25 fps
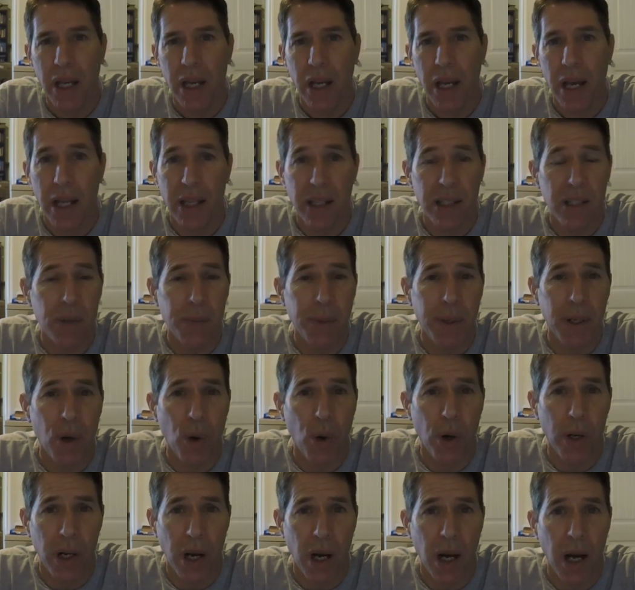and this has been
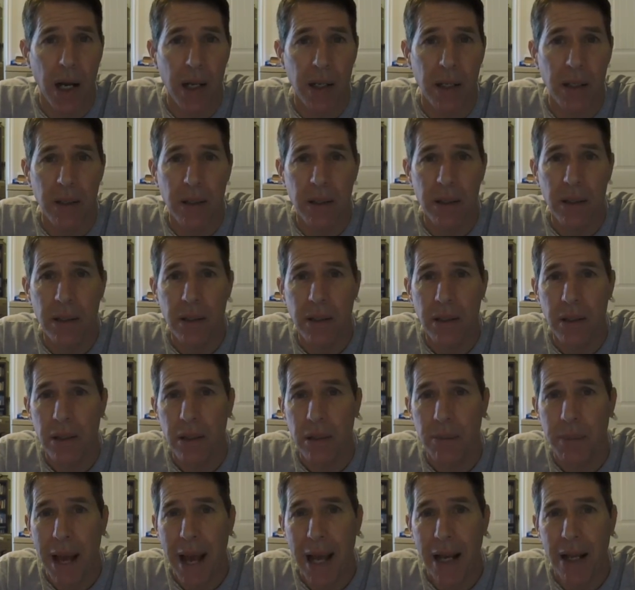going on
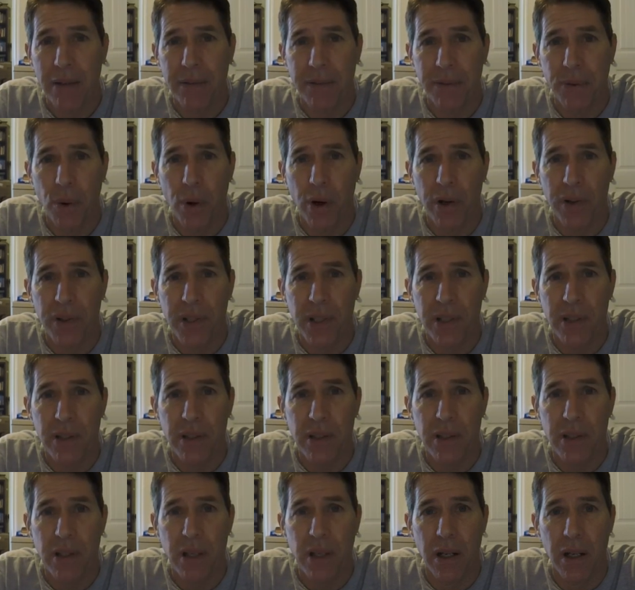back and forth
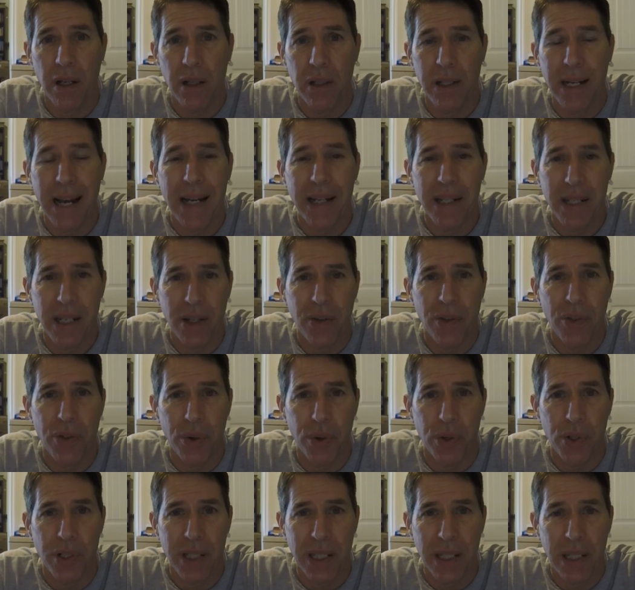since
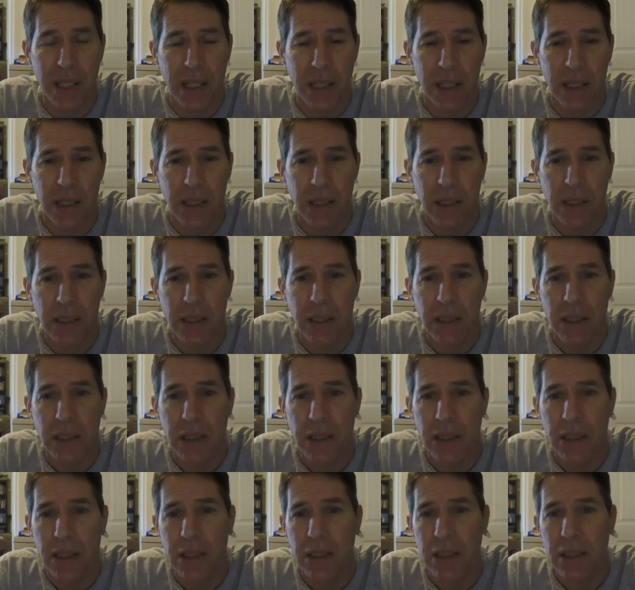1913,
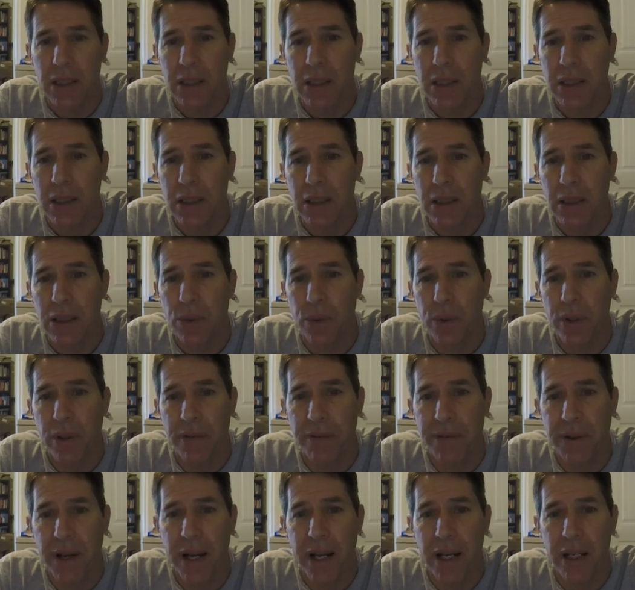when the
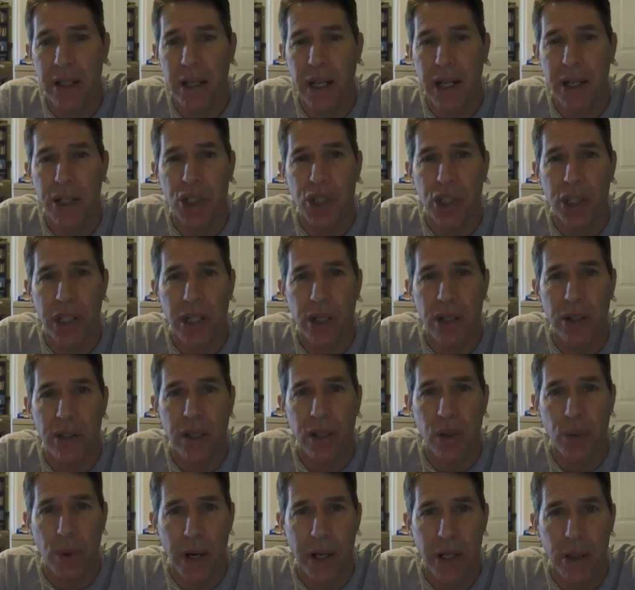Fed engineered
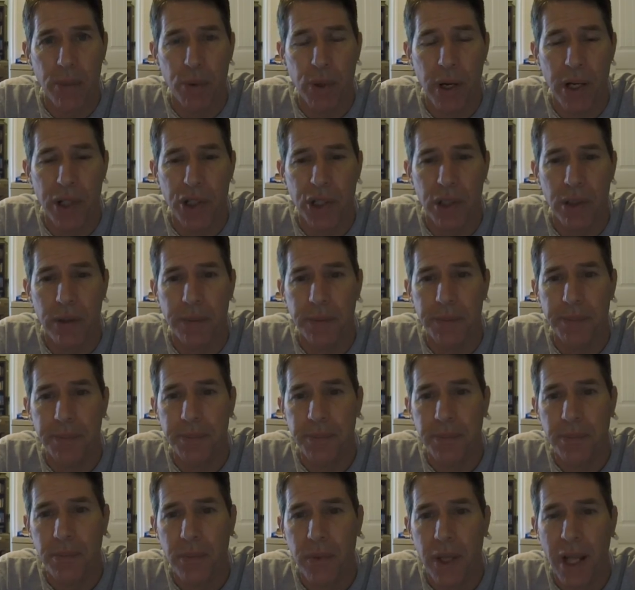the Great Depression.
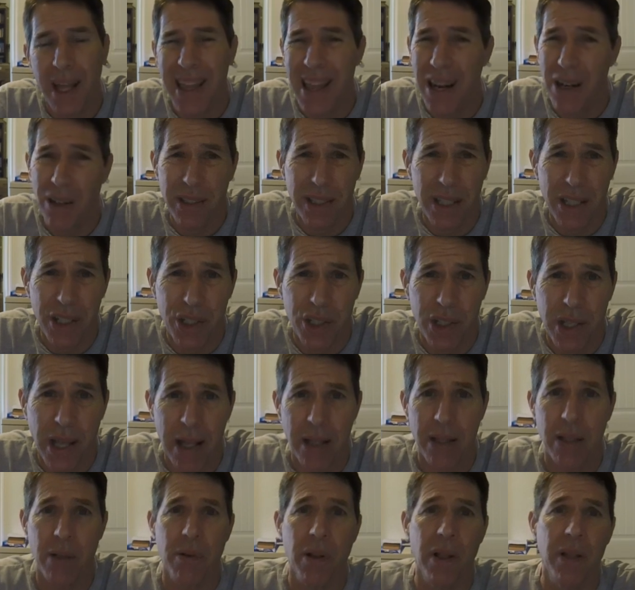Now, they don't teach you
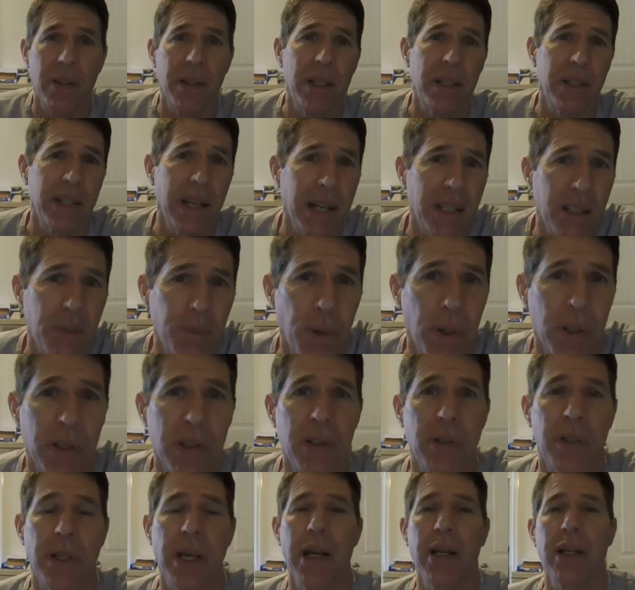that in the
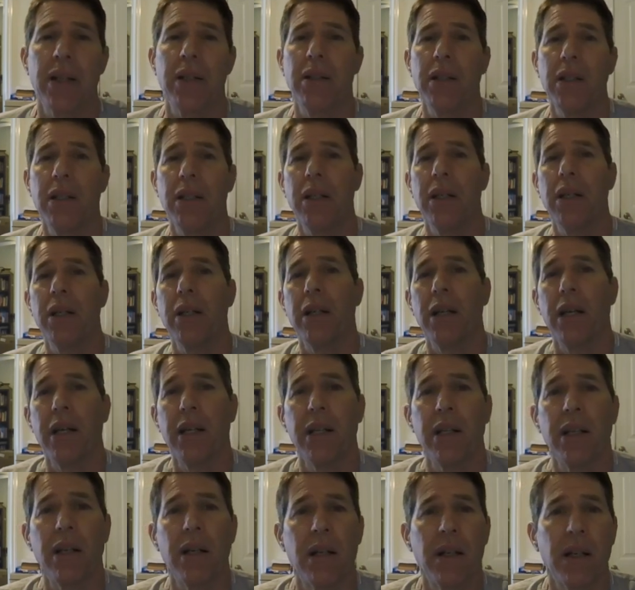textbooks, okay,
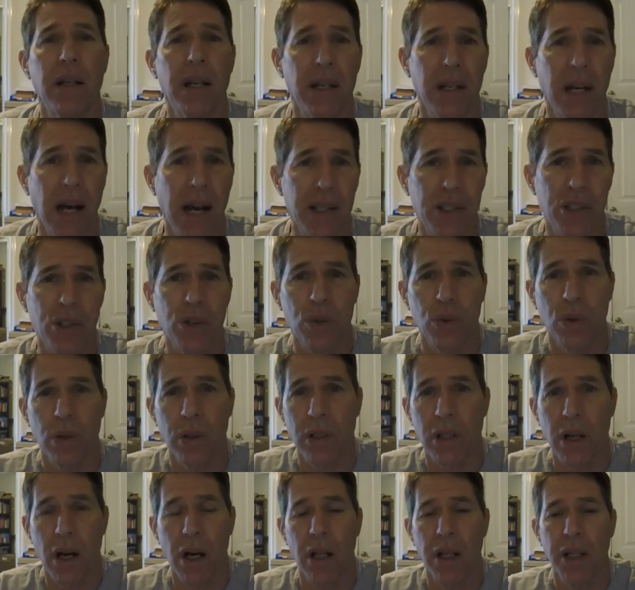in high school or
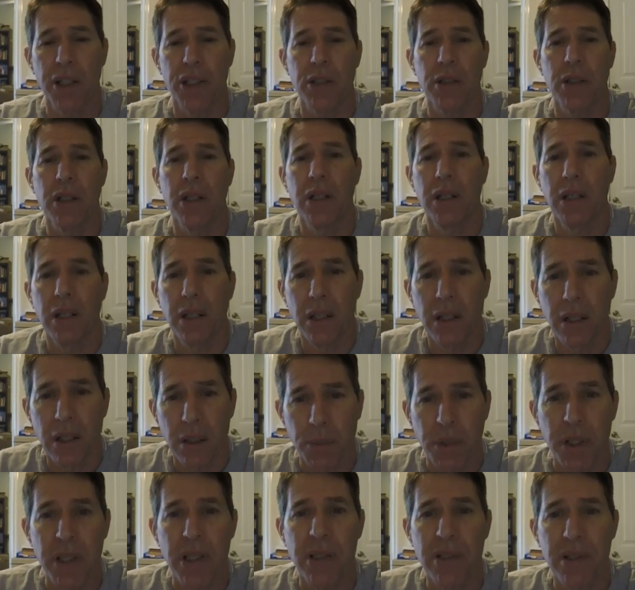college,
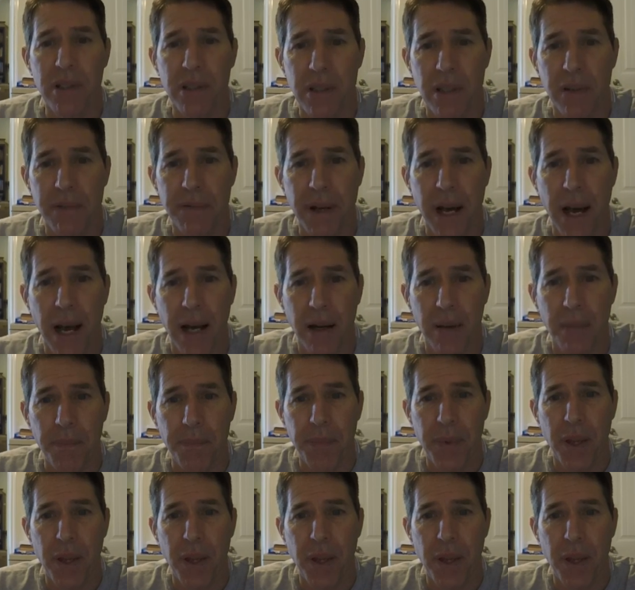but this is the fact.